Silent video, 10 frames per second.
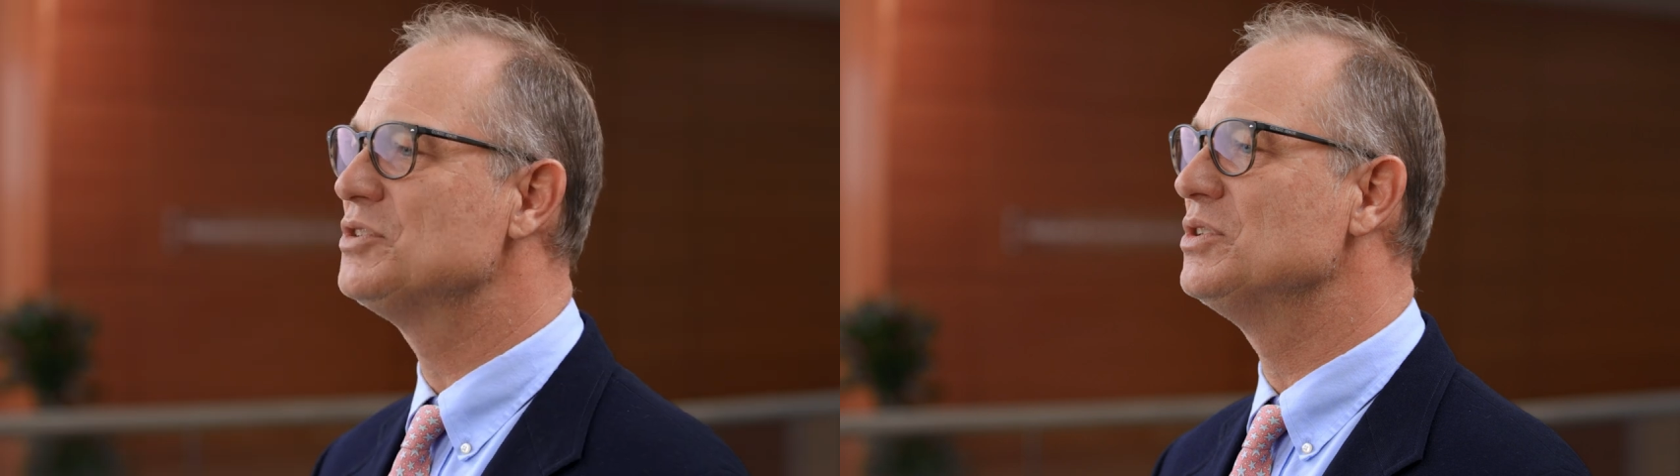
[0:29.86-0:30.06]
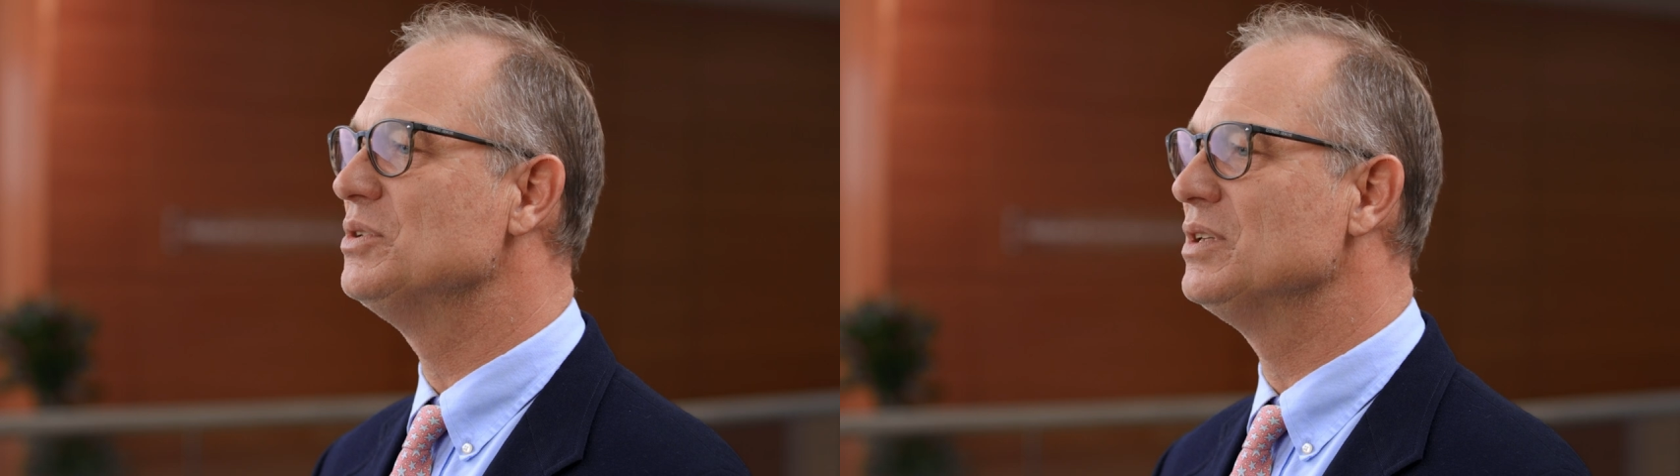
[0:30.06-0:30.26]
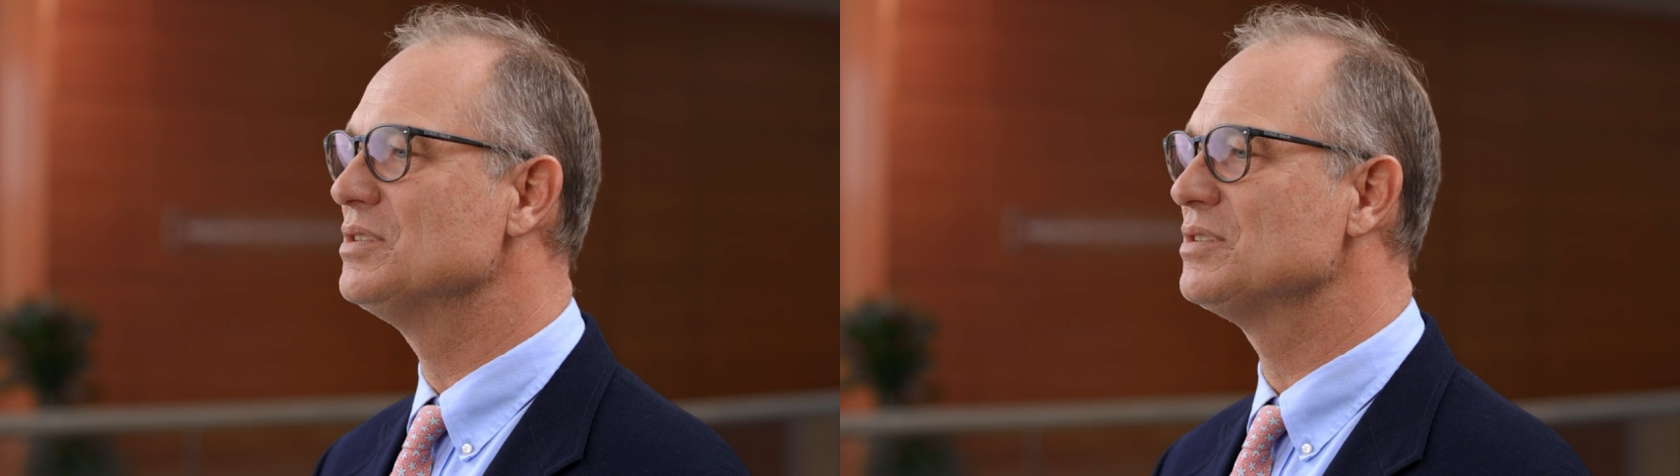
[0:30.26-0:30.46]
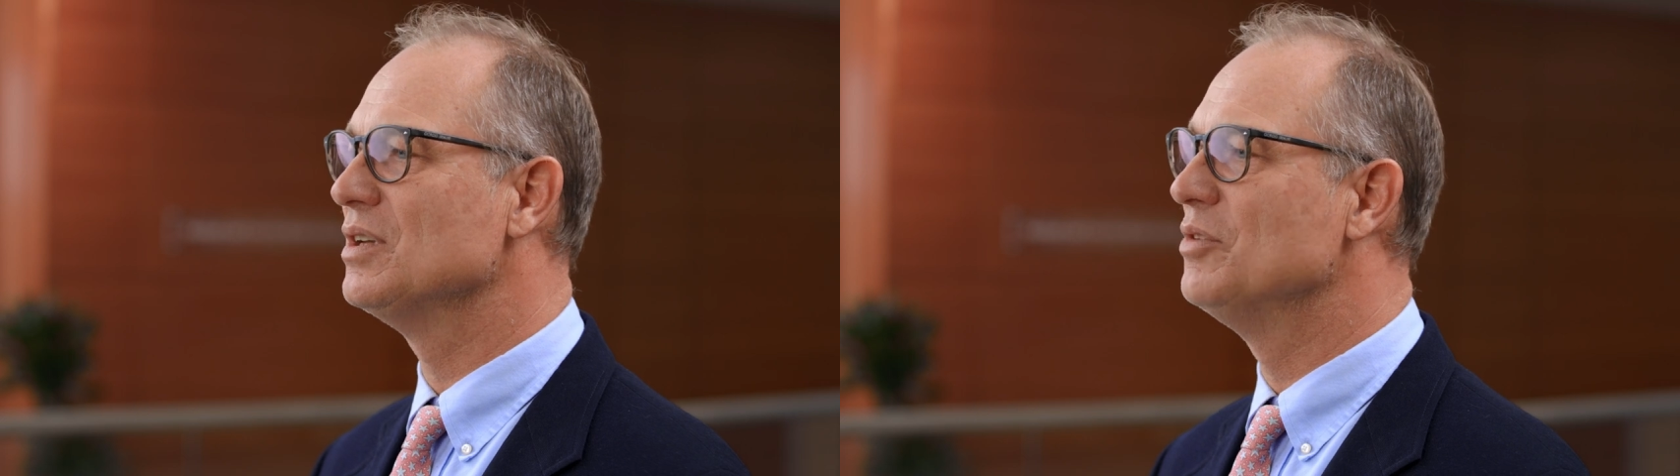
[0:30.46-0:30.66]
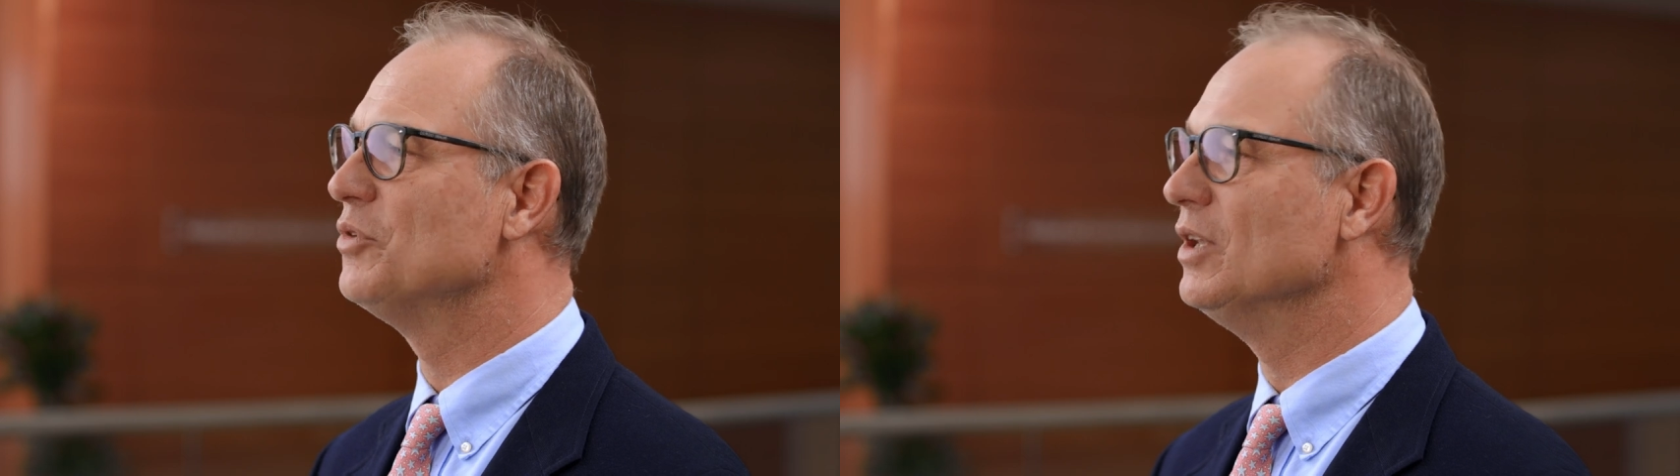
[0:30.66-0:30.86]
students
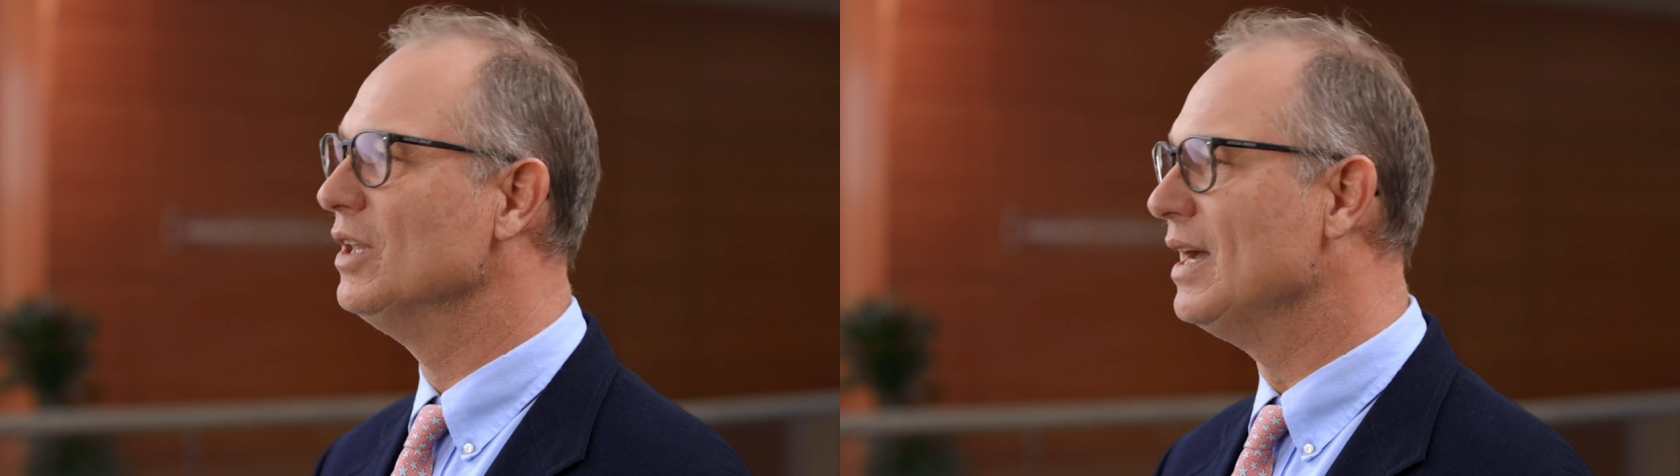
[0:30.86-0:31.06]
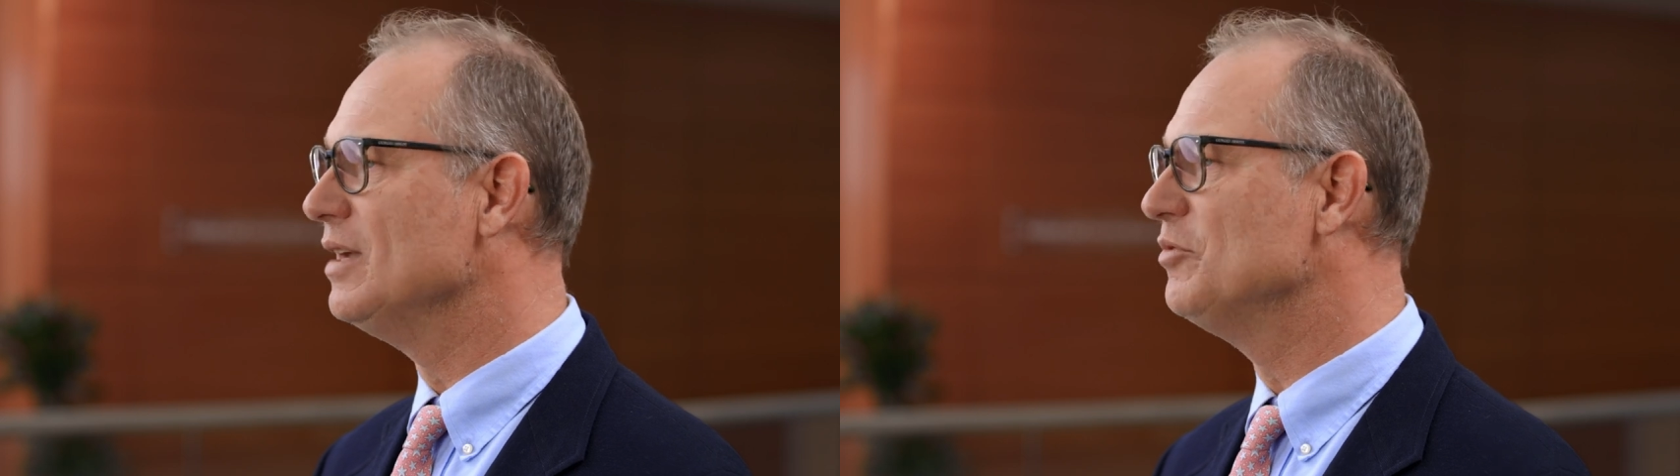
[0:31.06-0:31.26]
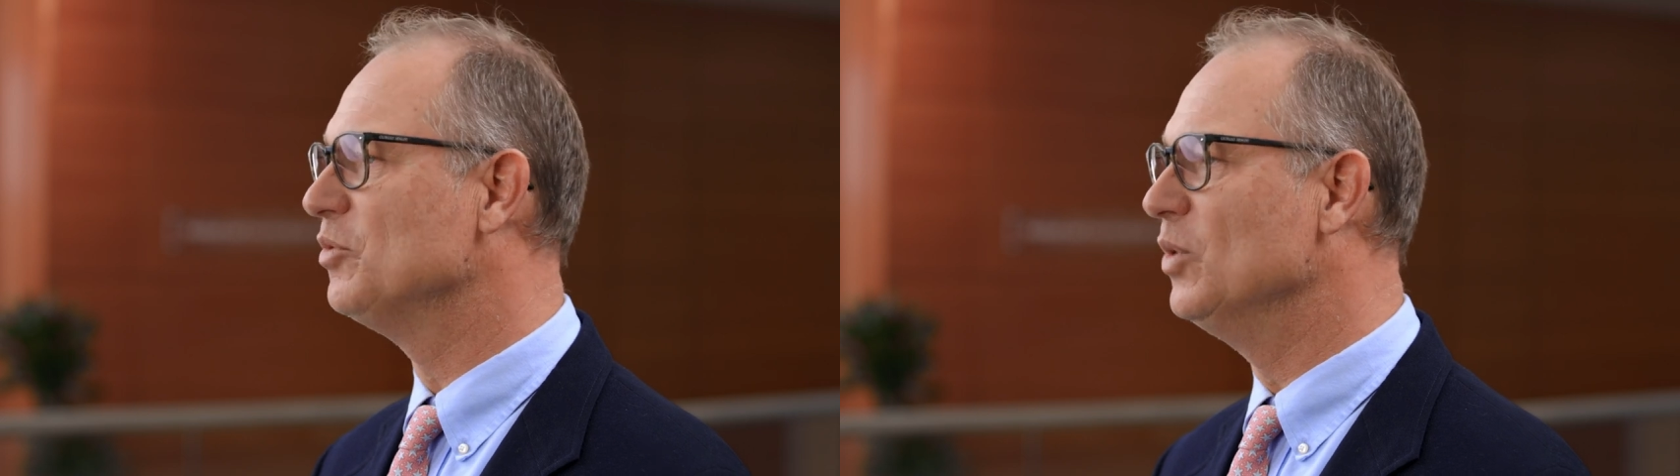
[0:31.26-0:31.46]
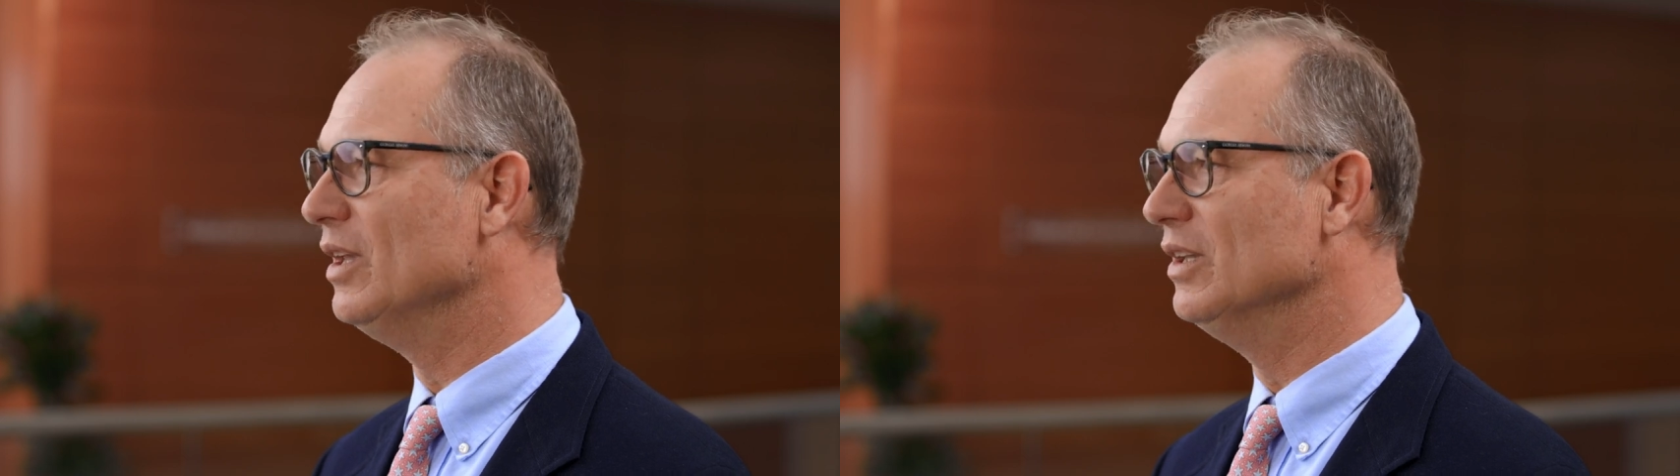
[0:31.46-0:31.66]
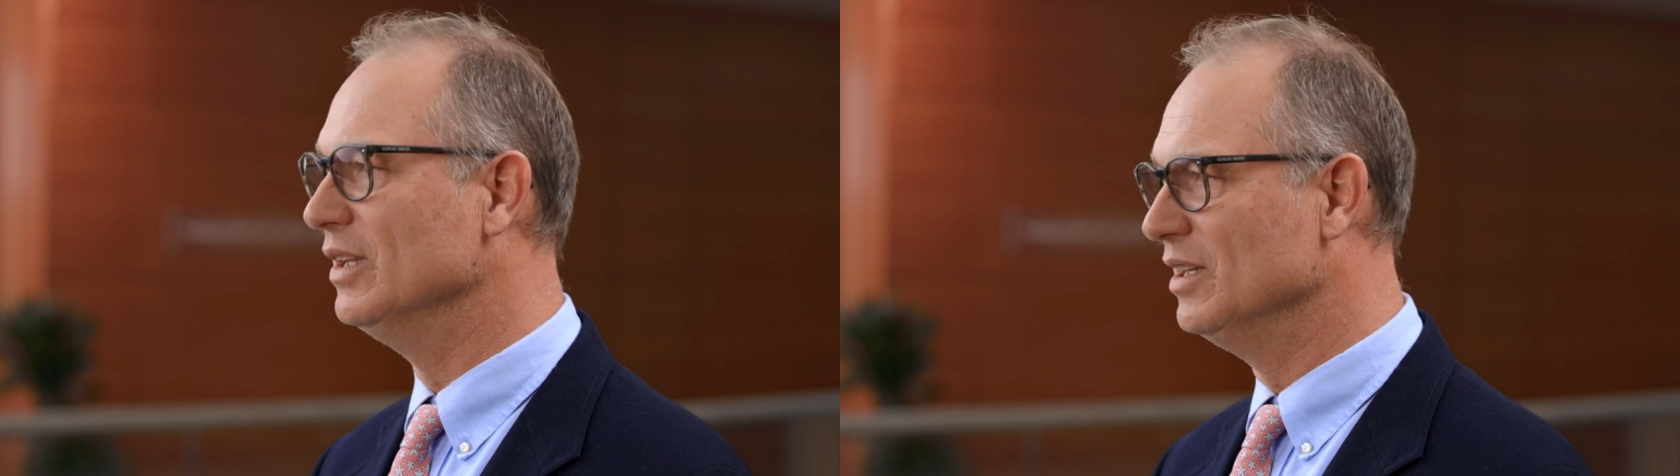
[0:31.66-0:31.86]
for a life
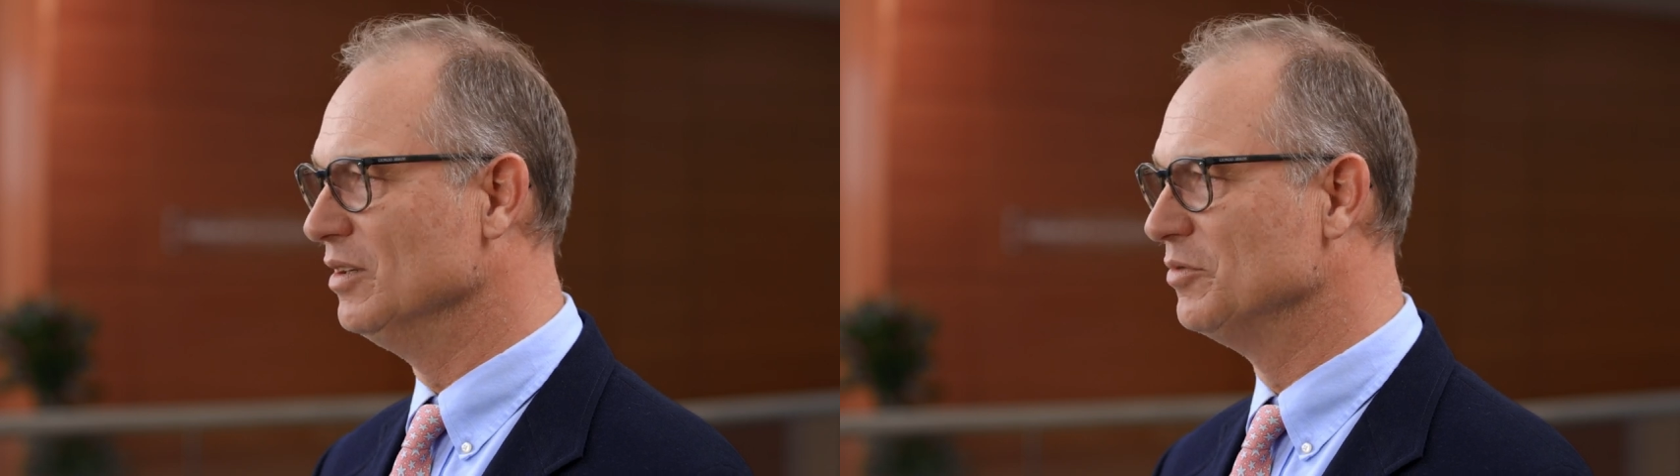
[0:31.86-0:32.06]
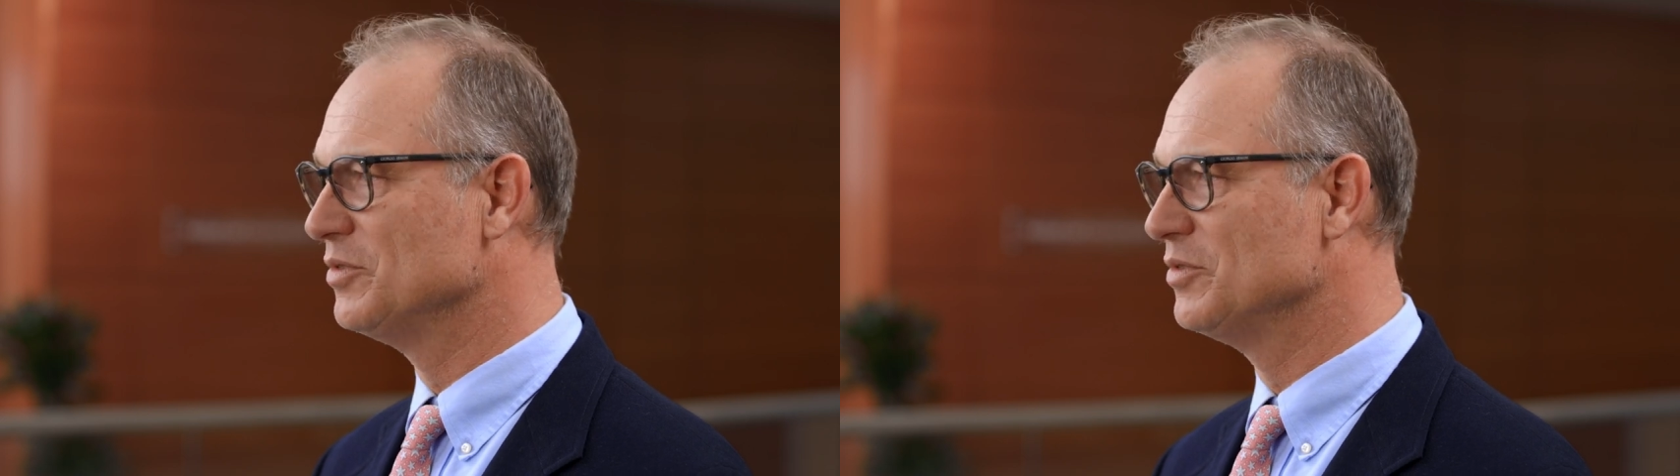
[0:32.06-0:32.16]
well lived.